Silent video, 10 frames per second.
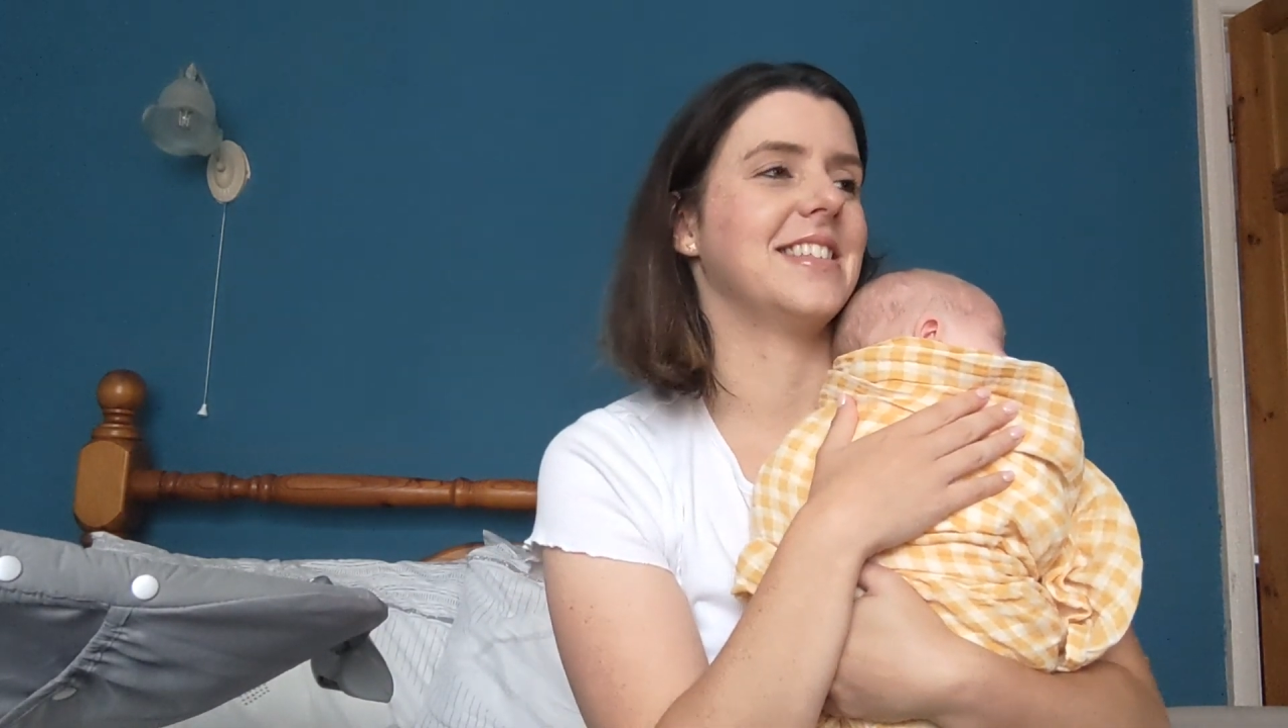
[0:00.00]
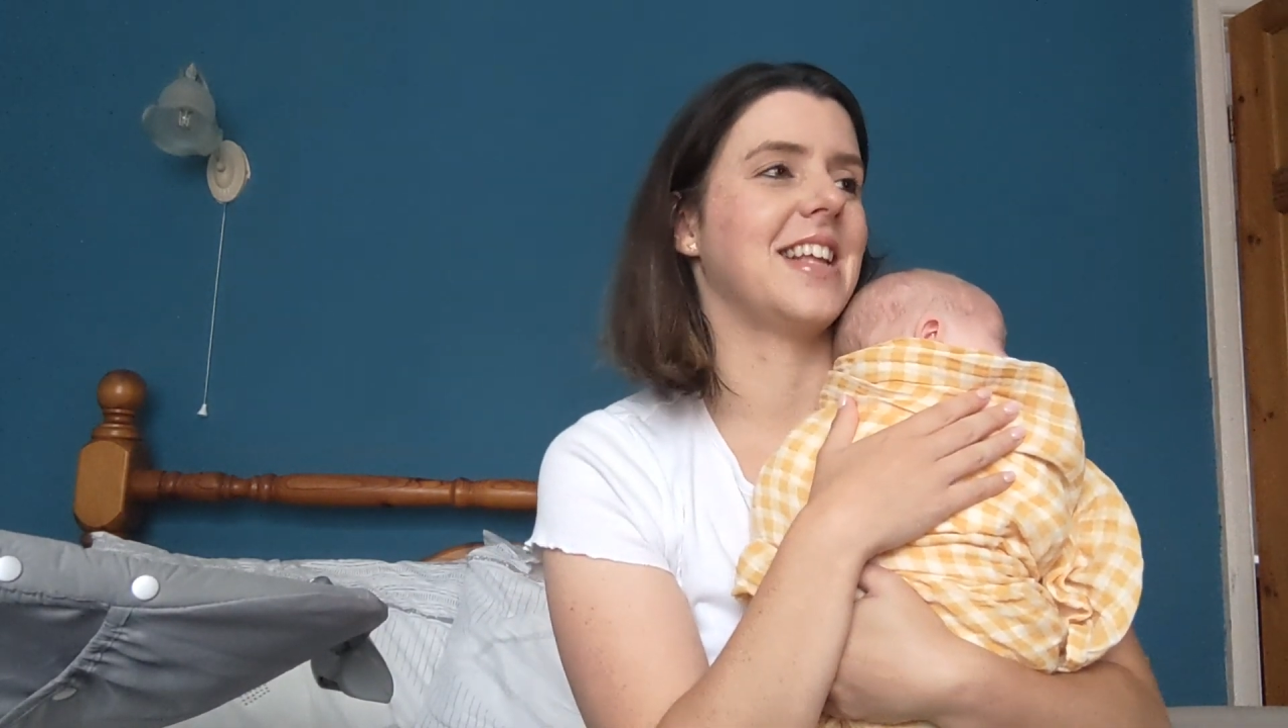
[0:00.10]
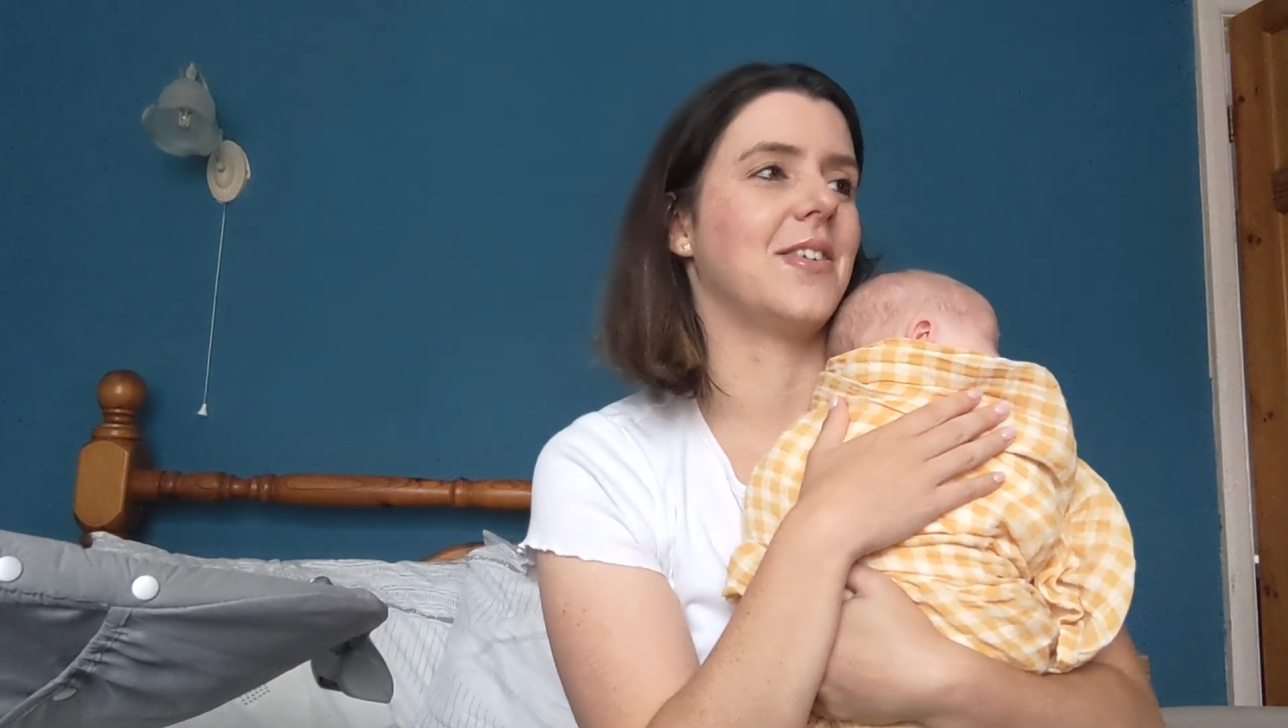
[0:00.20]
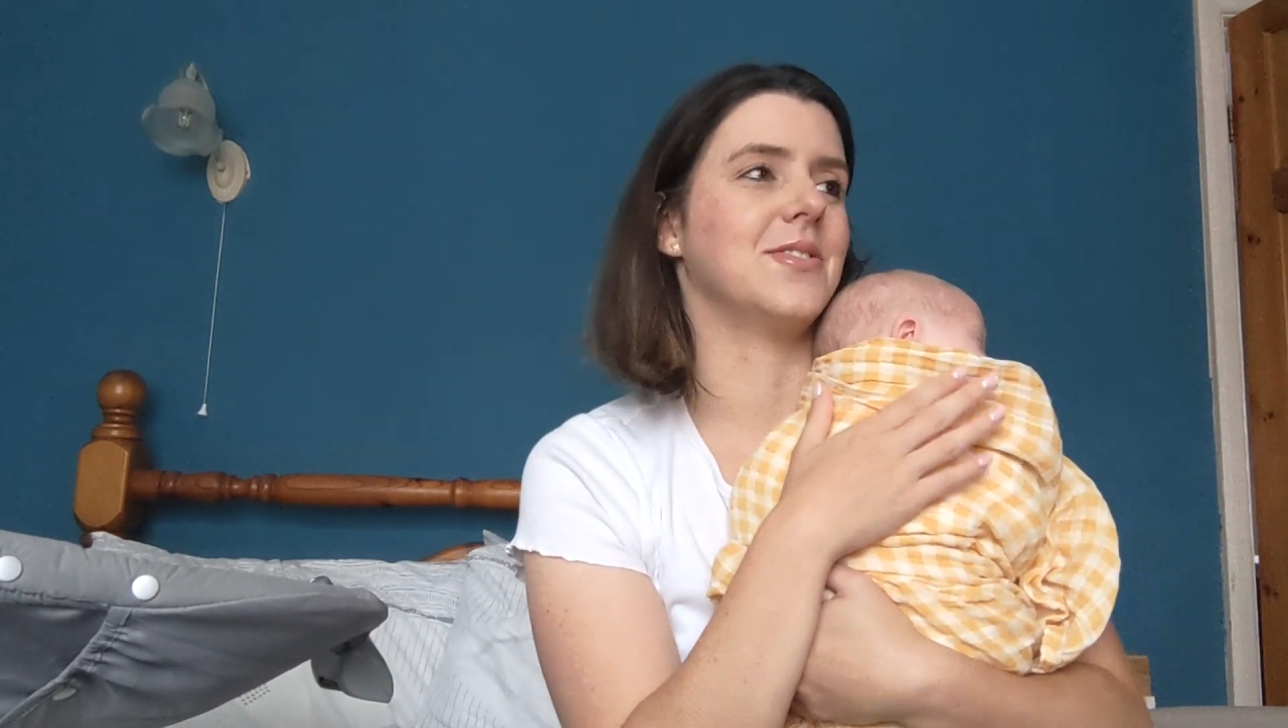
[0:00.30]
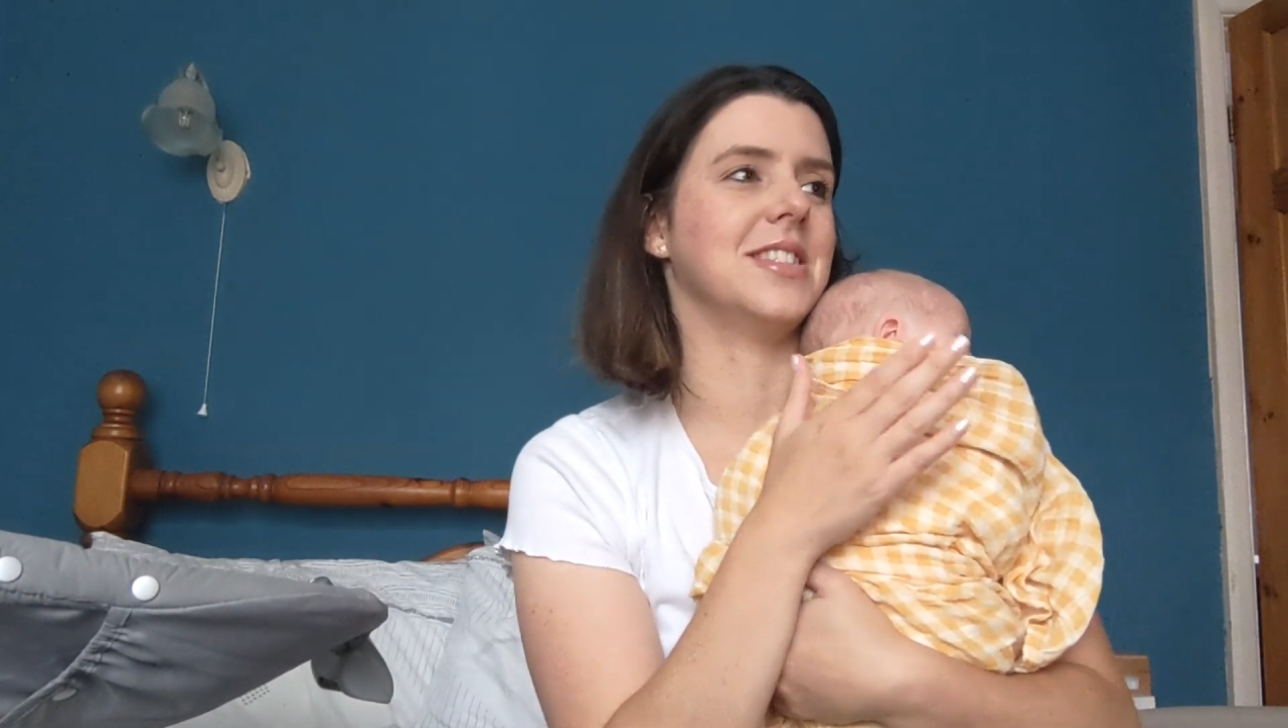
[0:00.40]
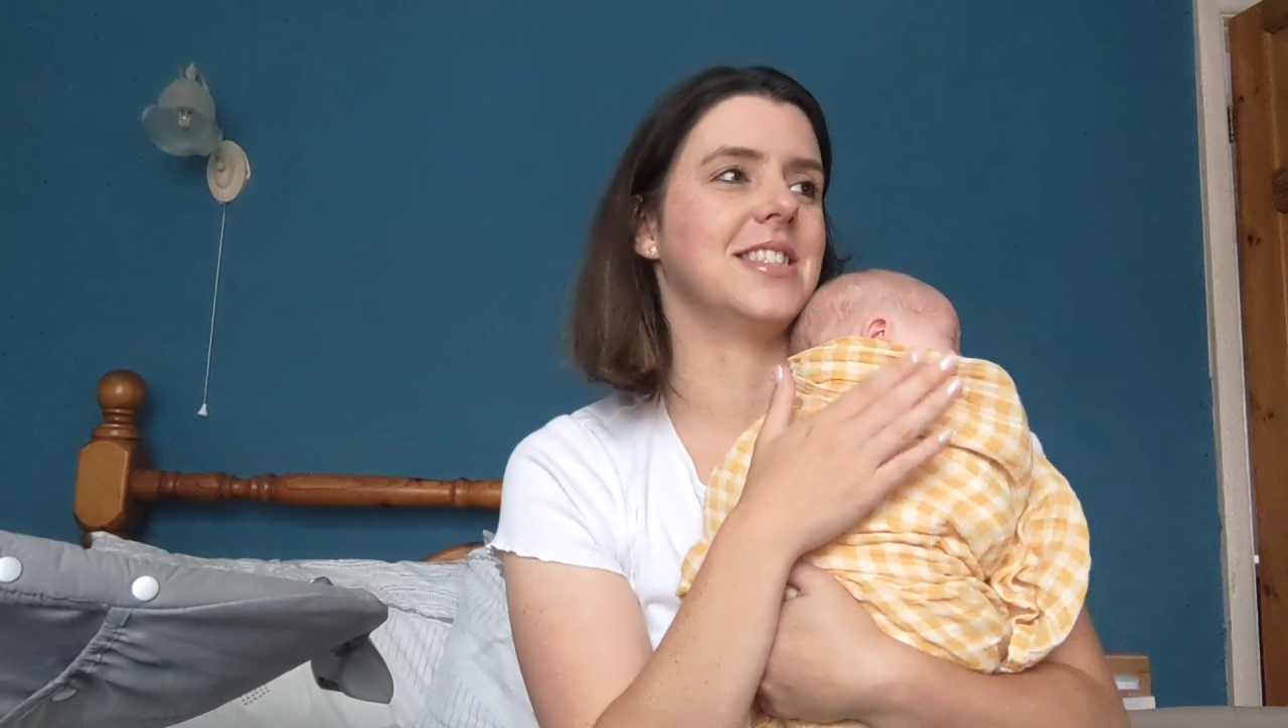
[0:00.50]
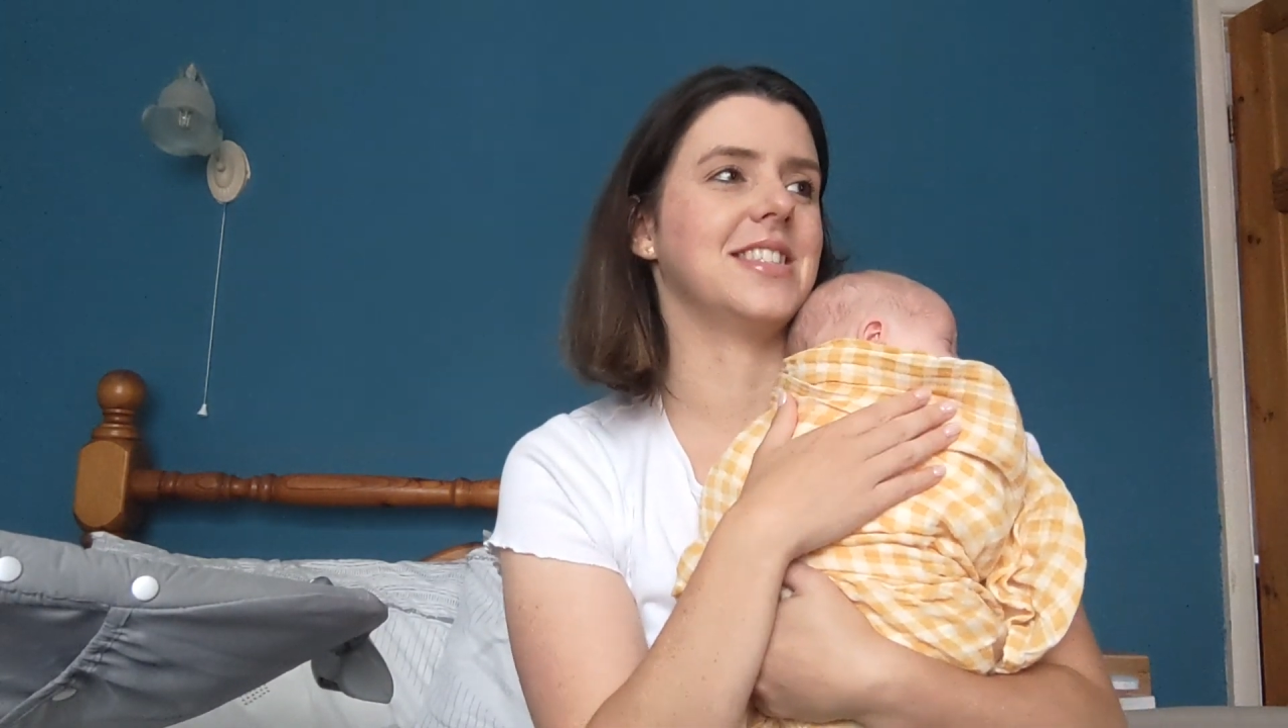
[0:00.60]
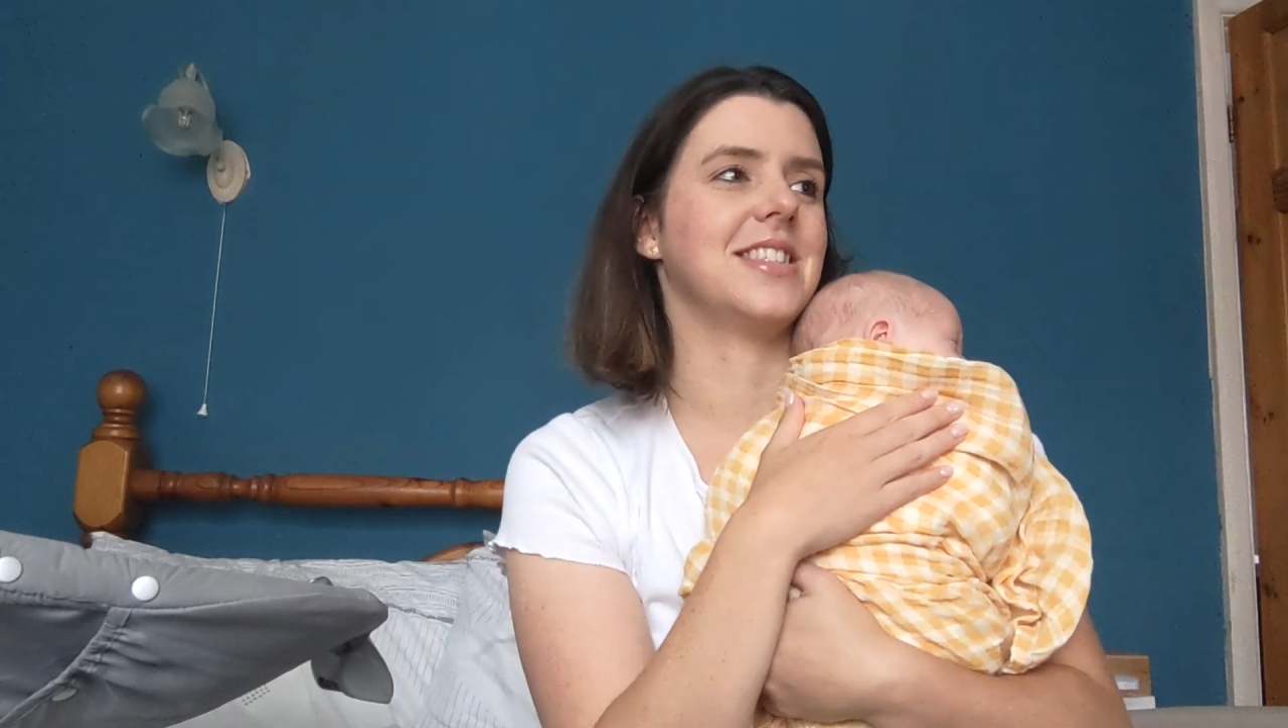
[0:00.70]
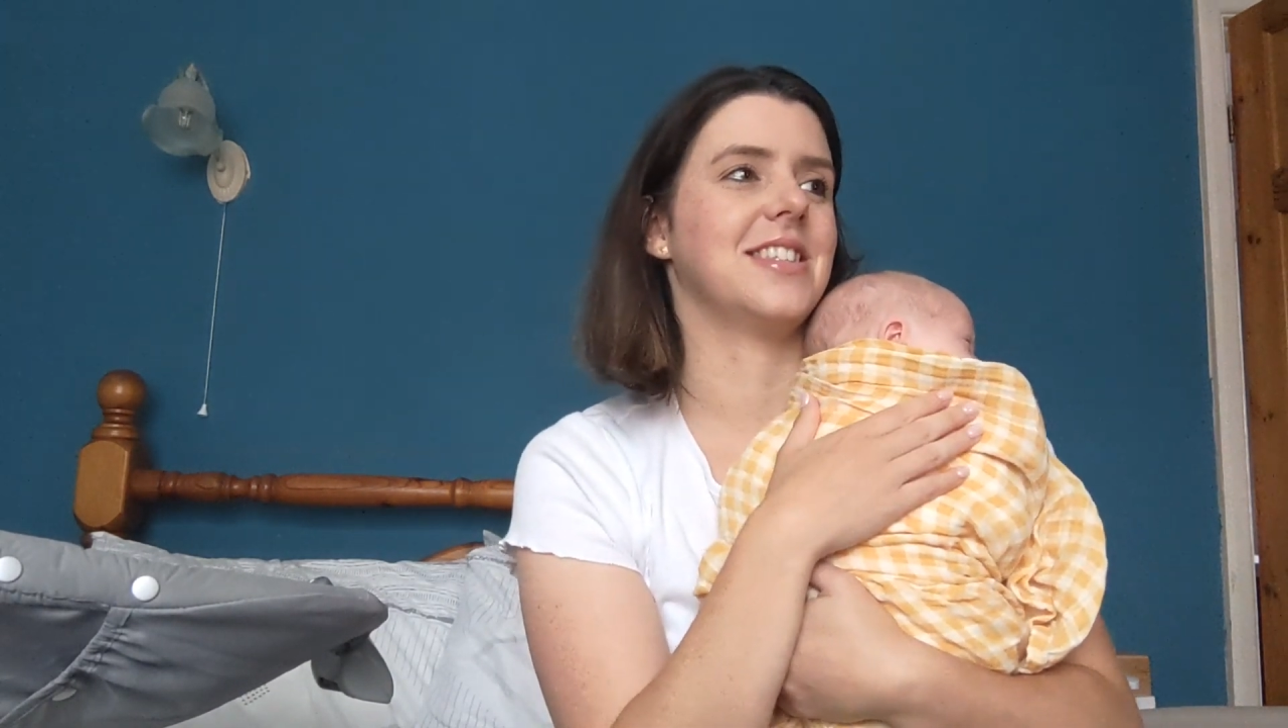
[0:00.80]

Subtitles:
that was